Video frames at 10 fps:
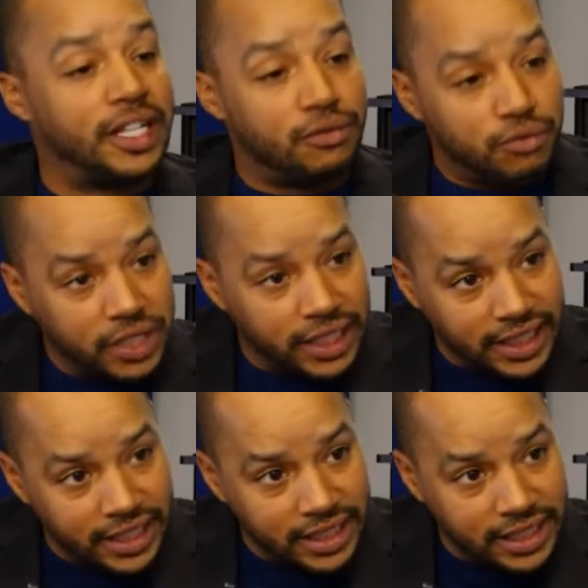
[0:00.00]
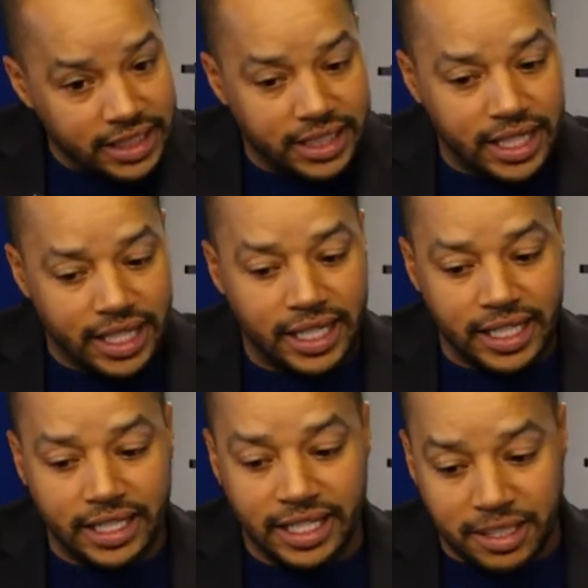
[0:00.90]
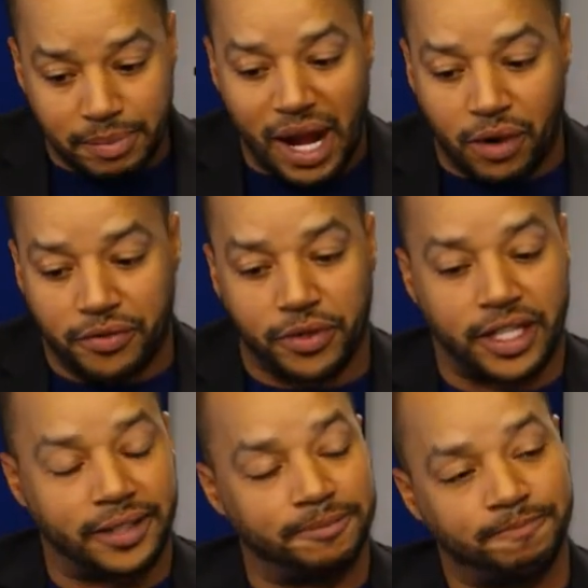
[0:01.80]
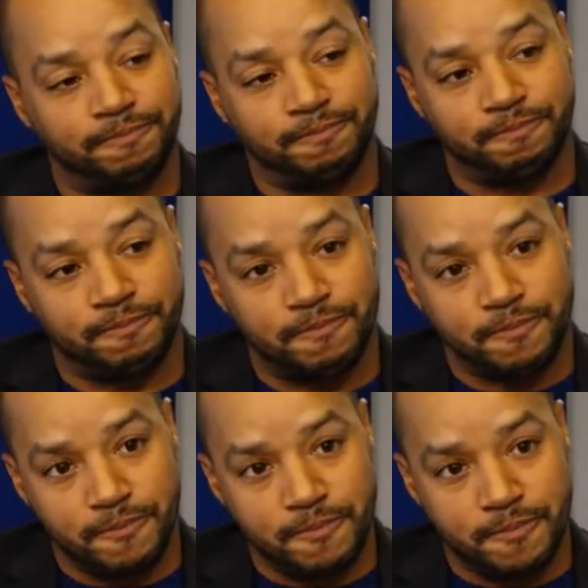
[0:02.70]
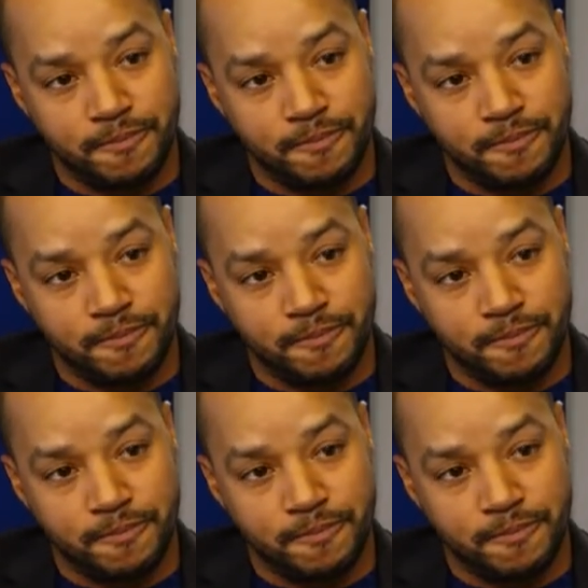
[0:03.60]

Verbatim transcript: it really is a powerful thing. Yeah, wow, you've been putting a